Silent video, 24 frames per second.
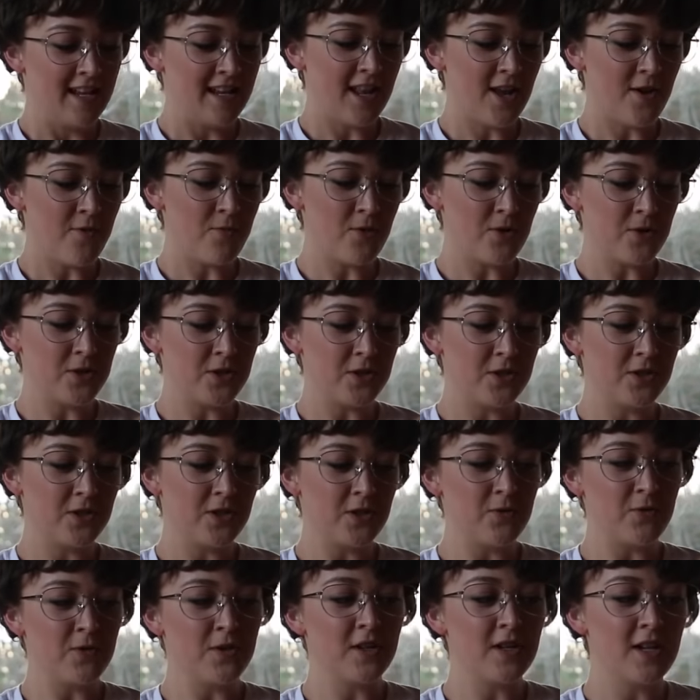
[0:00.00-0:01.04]
Now we're just
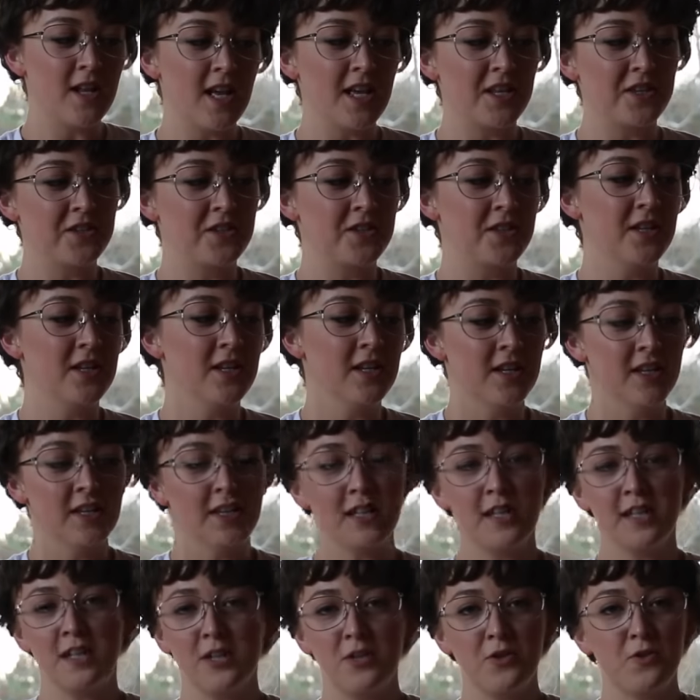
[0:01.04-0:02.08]
doing a nice
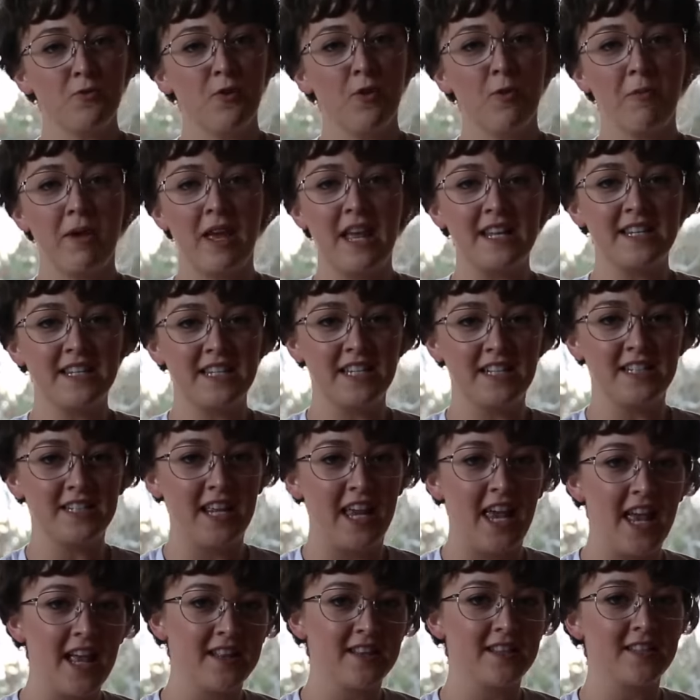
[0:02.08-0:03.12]
little romantic
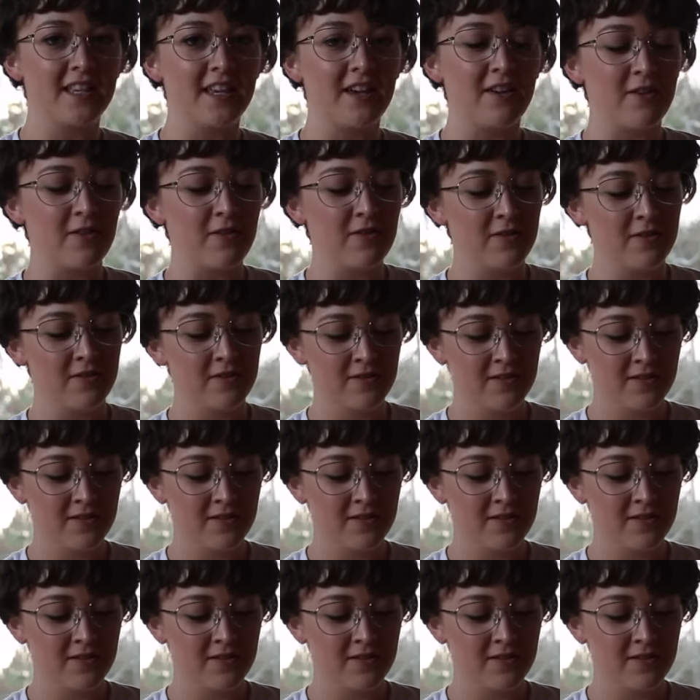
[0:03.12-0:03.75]
dance here.